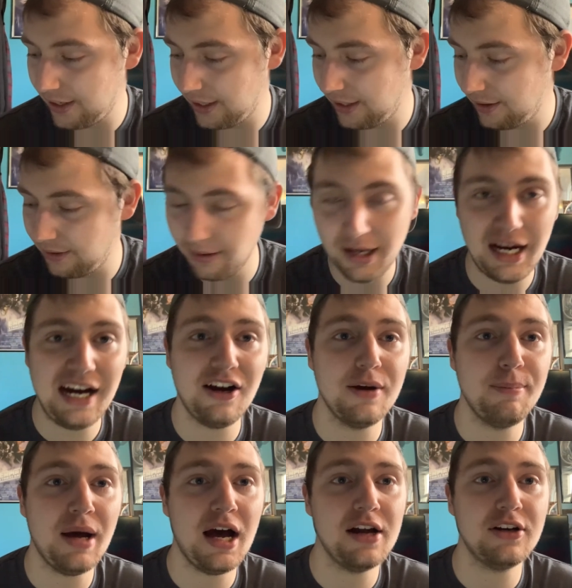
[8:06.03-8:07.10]
and Harry
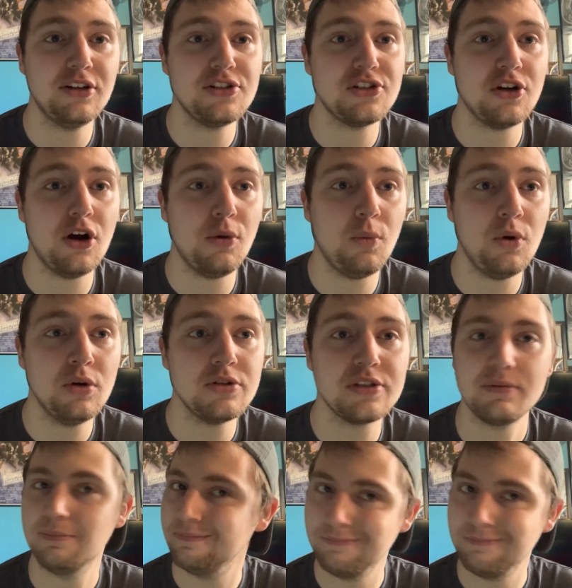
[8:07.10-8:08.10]
Potter and Star Wars?